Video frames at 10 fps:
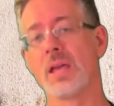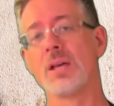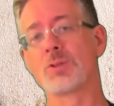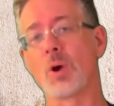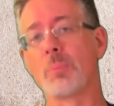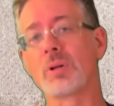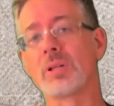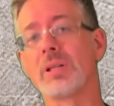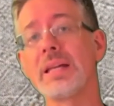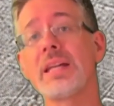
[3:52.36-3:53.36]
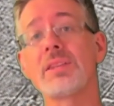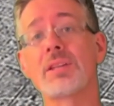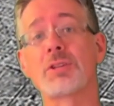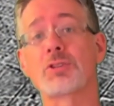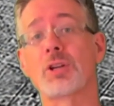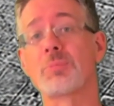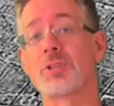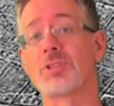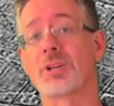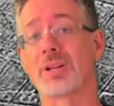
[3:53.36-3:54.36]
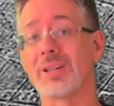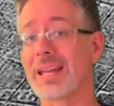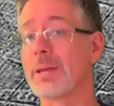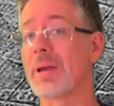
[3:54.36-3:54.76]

So I put a link in the description to claim